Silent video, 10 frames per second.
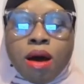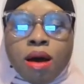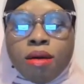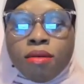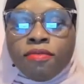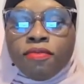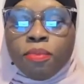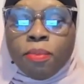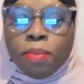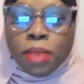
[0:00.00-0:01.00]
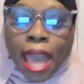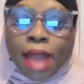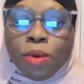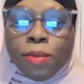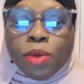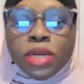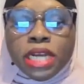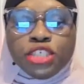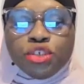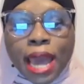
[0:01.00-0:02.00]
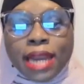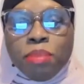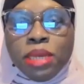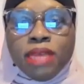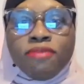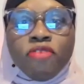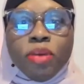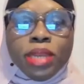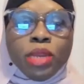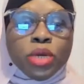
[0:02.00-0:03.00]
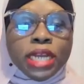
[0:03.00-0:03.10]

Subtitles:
of Black women when they try to be feminine,